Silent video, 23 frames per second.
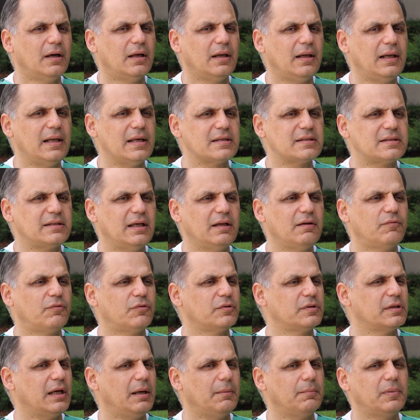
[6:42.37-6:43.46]
Less than, for
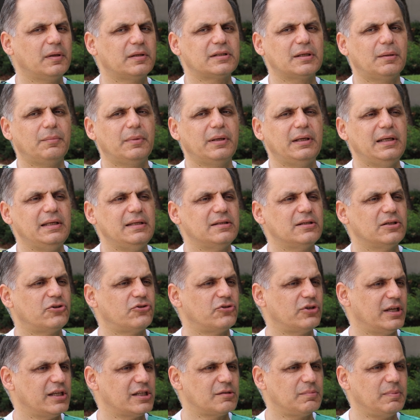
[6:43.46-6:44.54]
example, someone needs a
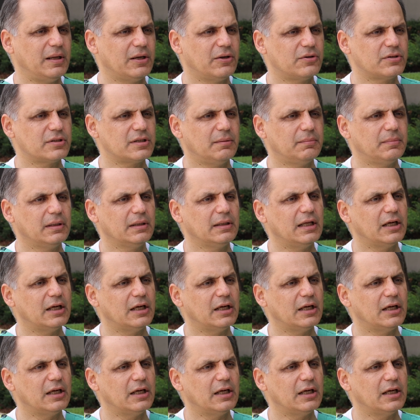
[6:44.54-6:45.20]
transplant or something